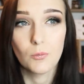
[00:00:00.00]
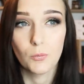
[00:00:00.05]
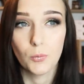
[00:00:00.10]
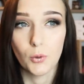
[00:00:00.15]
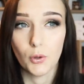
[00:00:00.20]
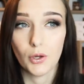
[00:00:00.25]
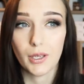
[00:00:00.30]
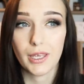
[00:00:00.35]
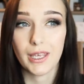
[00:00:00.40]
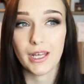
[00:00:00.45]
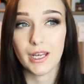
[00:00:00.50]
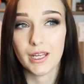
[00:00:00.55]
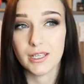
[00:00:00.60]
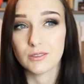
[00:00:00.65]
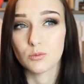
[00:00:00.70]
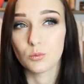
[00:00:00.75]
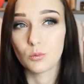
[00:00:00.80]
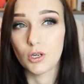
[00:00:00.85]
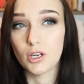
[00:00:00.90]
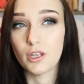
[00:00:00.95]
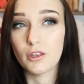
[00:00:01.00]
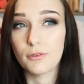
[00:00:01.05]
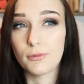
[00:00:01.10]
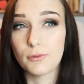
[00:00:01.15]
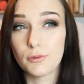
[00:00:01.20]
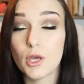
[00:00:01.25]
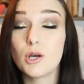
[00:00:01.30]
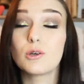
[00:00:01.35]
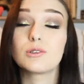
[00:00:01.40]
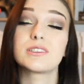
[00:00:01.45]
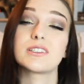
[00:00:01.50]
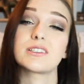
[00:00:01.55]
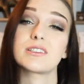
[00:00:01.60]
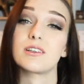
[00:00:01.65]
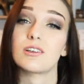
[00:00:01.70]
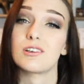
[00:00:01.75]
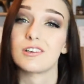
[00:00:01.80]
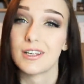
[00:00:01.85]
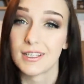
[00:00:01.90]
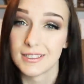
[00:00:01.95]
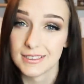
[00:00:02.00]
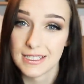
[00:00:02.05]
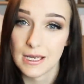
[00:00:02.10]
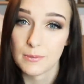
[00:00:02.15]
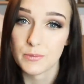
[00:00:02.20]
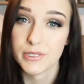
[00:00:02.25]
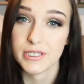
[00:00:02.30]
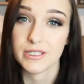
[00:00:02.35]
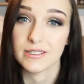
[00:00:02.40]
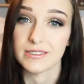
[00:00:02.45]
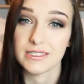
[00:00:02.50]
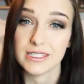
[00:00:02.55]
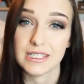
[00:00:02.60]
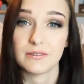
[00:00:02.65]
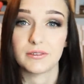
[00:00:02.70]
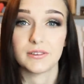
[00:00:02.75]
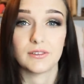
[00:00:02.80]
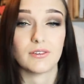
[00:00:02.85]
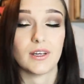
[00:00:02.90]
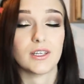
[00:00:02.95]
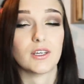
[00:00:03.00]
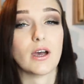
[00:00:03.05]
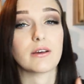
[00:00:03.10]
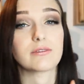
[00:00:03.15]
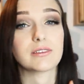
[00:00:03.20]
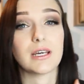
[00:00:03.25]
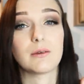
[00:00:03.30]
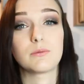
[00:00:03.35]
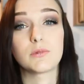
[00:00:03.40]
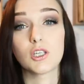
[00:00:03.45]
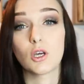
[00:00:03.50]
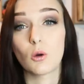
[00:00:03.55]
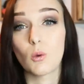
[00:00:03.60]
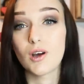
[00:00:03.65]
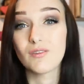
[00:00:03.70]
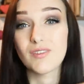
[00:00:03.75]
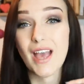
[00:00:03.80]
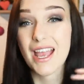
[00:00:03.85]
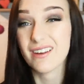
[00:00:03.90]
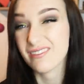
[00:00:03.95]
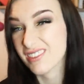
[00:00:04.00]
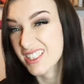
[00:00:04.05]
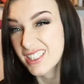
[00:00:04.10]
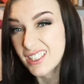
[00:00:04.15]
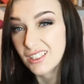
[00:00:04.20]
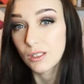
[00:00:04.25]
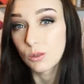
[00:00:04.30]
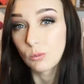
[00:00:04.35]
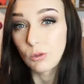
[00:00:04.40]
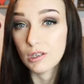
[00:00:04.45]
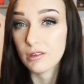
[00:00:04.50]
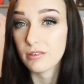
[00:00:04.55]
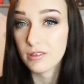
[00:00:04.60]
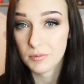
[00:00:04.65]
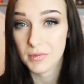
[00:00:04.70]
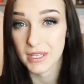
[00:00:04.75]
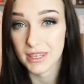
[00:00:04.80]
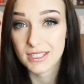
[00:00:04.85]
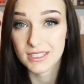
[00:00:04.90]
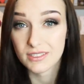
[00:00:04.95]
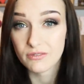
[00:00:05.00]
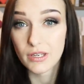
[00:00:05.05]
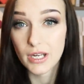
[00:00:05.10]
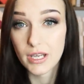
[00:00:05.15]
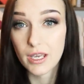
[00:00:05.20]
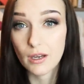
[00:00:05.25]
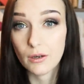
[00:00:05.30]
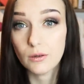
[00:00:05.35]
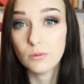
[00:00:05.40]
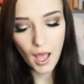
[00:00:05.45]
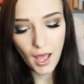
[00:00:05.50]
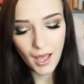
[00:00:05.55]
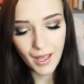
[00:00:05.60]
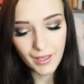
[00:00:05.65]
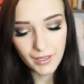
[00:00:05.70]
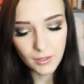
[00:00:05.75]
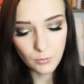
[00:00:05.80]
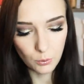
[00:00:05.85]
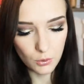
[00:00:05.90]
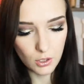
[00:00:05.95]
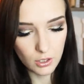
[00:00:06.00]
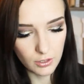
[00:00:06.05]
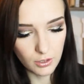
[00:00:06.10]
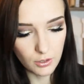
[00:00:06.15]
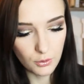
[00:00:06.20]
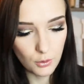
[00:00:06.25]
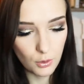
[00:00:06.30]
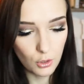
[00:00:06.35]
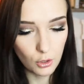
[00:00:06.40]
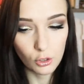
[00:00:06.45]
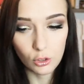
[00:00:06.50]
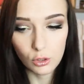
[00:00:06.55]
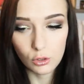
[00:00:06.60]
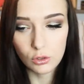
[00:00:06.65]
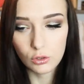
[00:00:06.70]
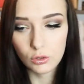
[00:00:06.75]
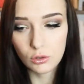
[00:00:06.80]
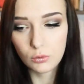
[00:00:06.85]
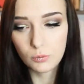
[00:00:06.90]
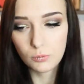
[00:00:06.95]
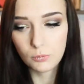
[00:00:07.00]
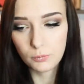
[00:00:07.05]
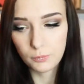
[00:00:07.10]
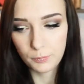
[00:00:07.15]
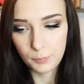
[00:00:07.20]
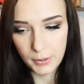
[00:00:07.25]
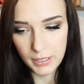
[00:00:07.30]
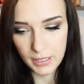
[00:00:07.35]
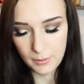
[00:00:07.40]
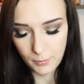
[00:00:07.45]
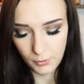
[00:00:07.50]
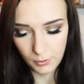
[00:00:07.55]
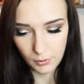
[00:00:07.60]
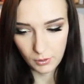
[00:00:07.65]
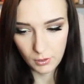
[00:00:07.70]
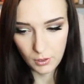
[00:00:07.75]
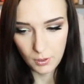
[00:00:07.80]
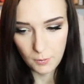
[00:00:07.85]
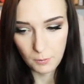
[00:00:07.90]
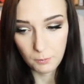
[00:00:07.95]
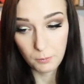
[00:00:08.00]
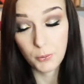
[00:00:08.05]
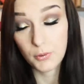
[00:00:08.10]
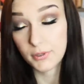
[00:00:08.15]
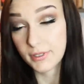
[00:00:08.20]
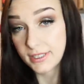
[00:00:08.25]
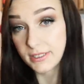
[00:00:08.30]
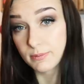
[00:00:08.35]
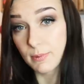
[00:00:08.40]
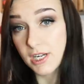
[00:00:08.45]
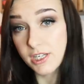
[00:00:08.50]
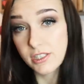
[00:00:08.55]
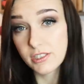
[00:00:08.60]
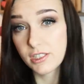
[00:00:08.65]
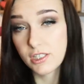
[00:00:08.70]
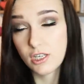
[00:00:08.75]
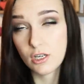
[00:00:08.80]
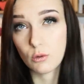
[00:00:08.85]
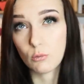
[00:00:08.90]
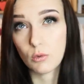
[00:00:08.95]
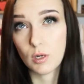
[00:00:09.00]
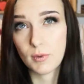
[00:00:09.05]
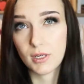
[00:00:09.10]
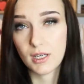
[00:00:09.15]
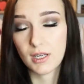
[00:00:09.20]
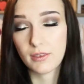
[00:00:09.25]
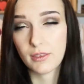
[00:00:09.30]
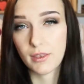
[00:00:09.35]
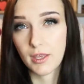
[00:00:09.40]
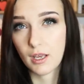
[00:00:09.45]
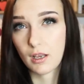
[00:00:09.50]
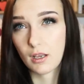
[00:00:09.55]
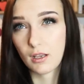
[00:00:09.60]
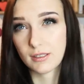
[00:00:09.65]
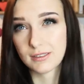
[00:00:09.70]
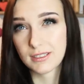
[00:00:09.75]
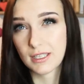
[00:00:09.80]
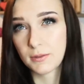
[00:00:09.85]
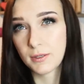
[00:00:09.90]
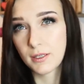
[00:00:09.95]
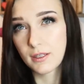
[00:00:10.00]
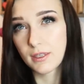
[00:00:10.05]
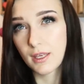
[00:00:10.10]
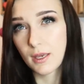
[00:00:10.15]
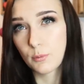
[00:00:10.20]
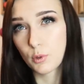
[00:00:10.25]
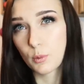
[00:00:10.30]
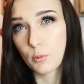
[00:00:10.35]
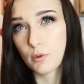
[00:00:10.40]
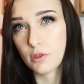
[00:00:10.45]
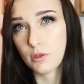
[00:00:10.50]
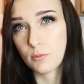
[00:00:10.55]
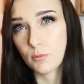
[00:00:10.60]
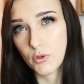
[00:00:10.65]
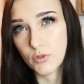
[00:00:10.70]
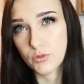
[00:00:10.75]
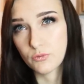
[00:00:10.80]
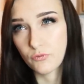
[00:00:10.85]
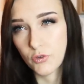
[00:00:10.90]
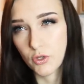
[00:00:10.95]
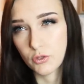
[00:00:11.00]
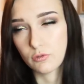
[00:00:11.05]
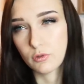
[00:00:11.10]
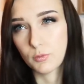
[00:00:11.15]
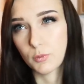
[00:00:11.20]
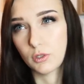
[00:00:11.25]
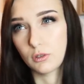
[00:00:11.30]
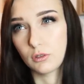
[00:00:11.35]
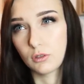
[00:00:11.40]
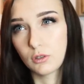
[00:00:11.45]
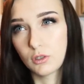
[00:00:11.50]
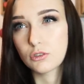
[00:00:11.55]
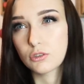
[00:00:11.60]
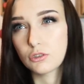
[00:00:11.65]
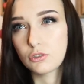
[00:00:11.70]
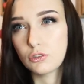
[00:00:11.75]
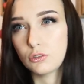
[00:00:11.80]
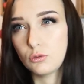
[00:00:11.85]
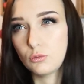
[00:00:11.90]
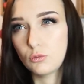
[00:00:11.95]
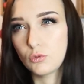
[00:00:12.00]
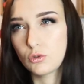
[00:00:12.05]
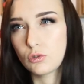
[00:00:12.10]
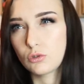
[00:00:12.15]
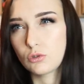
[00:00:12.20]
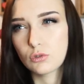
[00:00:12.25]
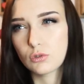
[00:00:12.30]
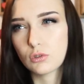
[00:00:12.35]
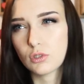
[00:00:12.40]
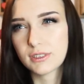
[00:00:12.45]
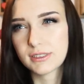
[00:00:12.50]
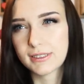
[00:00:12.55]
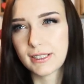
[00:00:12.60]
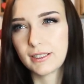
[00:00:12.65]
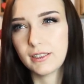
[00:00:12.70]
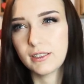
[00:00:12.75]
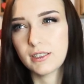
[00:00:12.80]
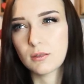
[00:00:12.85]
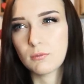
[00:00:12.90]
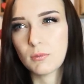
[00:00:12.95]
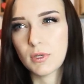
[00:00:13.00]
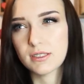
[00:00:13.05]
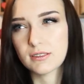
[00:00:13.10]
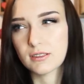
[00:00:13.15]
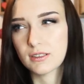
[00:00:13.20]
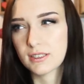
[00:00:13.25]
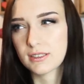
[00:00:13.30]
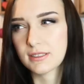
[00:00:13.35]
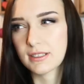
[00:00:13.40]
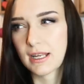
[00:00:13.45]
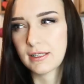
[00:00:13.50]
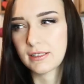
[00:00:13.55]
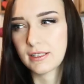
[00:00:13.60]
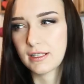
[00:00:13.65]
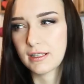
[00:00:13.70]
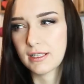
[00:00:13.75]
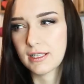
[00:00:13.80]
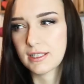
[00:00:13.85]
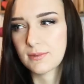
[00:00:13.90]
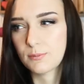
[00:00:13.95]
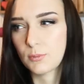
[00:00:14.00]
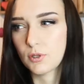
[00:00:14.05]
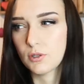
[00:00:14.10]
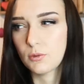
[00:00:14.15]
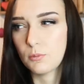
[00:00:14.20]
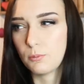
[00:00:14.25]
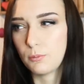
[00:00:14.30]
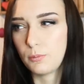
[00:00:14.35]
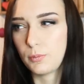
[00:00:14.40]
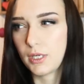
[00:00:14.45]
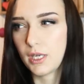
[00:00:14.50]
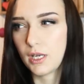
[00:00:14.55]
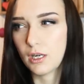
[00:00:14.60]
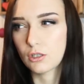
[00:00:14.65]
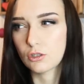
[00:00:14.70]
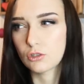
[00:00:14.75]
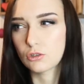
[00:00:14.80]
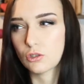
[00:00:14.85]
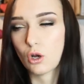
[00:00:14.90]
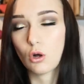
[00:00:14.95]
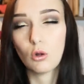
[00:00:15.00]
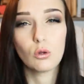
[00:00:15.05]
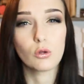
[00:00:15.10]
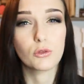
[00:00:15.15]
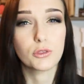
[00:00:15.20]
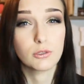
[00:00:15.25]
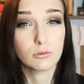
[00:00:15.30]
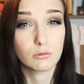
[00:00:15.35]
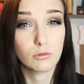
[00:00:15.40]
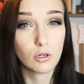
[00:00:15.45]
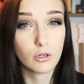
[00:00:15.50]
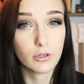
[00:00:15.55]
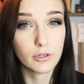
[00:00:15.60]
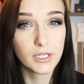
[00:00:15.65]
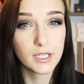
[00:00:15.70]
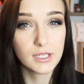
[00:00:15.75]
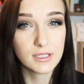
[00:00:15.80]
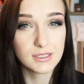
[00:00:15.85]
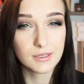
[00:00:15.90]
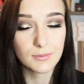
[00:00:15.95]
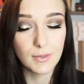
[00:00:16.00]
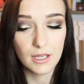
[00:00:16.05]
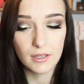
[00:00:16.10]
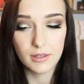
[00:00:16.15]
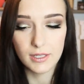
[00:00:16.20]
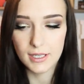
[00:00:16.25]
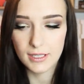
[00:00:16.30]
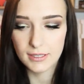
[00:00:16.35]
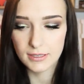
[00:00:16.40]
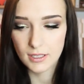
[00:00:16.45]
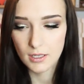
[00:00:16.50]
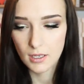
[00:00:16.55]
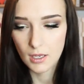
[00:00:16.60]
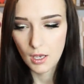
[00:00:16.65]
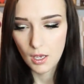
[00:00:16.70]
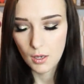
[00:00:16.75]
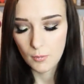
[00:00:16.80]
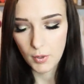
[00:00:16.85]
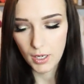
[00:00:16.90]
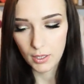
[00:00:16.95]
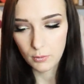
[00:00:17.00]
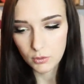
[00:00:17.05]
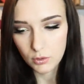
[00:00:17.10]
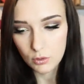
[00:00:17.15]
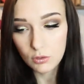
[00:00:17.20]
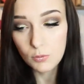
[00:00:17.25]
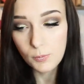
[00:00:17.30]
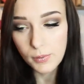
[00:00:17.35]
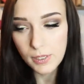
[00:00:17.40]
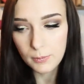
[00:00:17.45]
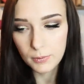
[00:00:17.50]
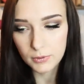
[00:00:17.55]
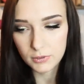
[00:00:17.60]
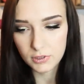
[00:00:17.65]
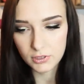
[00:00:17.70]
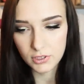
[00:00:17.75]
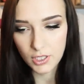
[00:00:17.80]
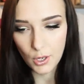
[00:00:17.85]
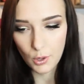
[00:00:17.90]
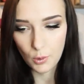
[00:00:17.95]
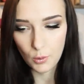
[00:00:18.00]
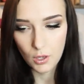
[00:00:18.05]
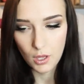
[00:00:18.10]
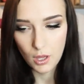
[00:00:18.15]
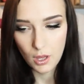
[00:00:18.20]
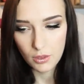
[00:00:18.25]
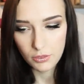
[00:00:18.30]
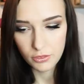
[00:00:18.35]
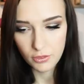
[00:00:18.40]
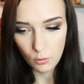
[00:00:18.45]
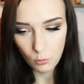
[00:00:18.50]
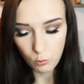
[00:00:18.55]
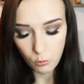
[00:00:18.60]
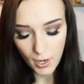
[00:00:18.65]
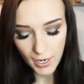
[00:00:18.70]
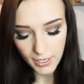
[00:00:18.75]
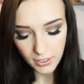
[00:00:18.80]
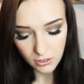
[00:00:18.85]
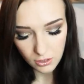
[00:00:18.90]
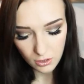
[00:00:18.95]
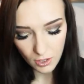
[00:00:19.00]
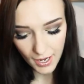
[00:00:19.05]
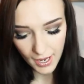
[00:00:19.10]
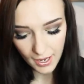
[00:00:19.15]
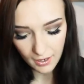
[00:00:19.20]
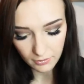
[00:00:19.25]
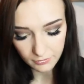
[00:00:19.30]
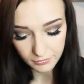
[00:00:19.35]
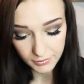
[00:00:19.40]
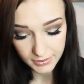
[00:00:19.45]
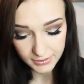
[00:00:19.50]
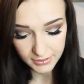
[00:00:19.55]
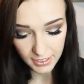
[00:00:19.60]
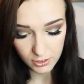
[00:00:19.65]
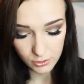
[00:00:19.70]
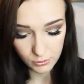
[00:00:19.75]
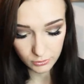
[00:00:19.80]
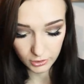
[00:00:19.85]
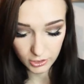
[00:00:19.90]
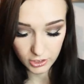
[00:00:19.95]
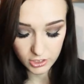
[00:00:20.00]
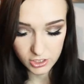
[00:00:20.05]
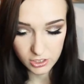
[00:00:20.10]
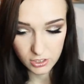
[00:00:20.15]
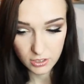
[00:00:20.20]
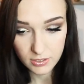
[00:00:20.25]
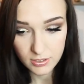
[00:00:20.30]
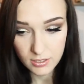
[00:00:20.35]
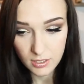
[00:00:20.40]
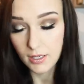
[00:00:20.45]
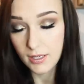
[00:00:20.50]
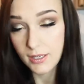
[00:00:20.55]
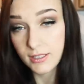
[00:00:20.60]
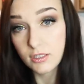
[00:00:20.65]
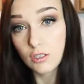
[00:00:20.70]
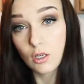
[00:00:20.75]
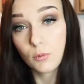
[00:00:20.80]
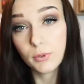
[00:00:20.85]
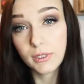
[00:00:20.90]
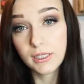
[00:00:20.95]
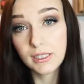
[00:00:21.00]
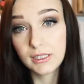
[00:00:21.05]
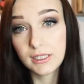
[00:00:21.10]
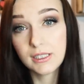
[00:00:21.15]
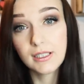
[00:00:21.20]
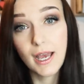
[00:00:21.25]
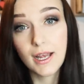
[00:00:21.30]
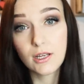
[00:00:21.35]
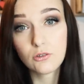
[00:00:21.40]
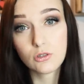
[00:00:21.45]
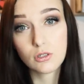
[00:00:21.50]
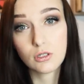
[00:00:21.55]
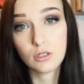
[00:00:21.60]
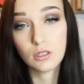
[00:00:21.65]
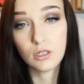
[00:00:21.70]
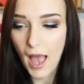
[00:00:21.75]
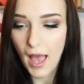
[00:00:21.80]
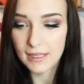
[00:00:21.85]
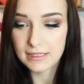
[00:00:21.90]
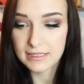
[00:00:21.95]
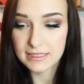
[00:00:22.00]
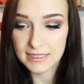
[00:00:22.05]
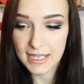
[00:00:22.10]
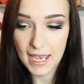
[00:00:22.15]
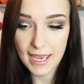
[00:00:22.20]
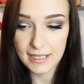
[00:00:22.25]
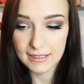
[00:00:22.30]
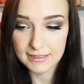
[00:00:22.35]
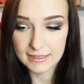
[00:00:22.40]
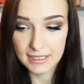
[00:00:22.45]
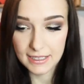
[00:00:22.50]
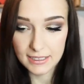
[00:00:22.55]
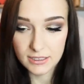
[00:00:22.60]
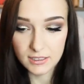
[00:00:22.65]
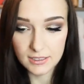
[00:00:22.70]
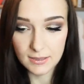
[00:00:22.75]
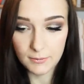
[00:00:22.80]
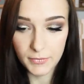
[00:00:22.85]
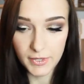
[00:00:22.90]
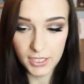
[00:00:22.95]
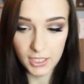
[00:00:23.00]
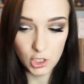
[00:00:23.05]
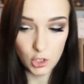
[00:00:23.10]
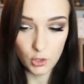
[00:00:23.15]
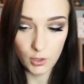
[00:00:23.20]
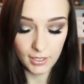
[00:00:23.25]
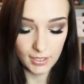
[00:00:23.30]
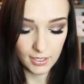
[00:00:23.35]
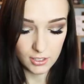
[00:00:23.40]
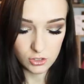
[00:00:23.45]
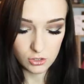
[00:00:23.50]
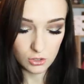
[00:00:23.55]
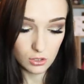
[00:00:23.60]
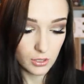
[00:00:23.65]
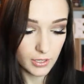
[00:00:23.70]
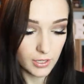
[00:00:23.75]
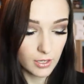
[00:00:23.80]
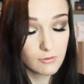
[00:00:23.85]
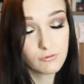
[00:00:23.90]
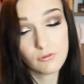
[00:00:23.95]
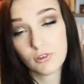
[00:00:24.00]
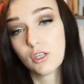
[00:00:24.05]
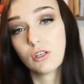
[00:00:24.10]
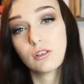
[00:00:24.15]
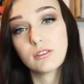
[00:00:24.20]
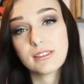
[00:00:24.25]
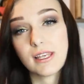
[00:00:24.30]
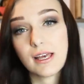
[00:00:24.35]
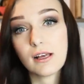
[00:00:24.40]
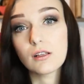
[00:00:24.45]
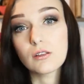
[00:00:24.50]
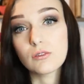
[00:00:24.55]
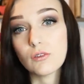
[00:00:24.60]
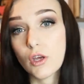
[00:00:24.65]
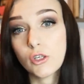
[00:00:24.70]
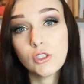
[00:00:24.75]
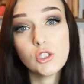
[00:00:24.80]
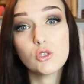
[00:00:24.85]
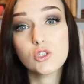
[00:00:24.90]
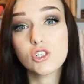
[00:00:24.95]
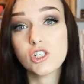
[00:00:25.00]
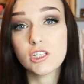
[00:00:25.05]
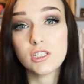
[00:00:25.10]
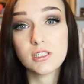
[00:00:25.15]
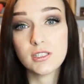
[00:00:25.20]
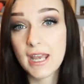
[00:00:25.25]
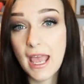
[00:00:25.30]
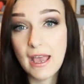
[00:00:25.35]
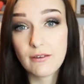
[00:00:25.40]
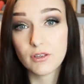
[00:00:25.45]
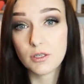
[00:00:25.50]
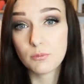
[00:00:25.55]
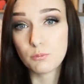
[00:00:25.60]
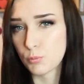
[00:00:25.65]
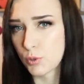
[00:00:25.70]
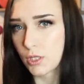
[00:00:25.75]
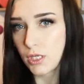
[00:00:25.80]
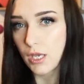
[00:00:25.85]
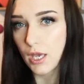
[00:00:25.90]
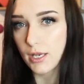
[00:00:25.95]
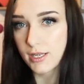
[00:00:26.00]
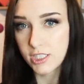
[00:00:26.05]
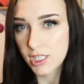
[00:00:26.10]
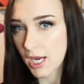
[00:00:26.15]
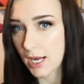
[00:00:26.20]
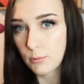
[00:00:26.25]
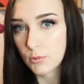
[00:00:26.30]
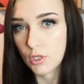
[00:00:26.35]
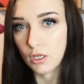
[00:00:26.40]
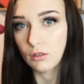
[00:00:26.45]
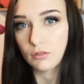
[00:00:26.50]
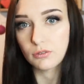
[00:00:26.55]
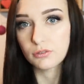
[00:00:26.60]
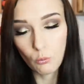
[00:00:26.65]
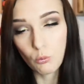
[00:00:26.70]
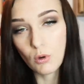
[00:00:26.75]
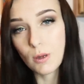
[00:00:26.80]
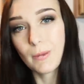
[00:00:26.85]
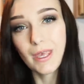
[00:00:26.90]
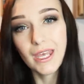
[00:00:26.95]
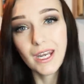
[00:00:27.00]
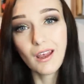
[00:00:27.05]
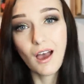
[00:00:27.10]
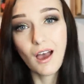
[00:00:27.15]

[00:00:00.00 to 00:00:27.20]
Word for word: But it is worth noting there are exceptions, even if I don't have time to go over every single one of them in this video. I want all people, but especially young women, I think, because I think they're probably the most vulnerable to, not exactly to misunderstanding this, but being told the wrong things about this. But I want all people to know that when you have sexual urges, it's completely natural. And sex is something you can enjoy for yourself and you should never be ashamed of. Women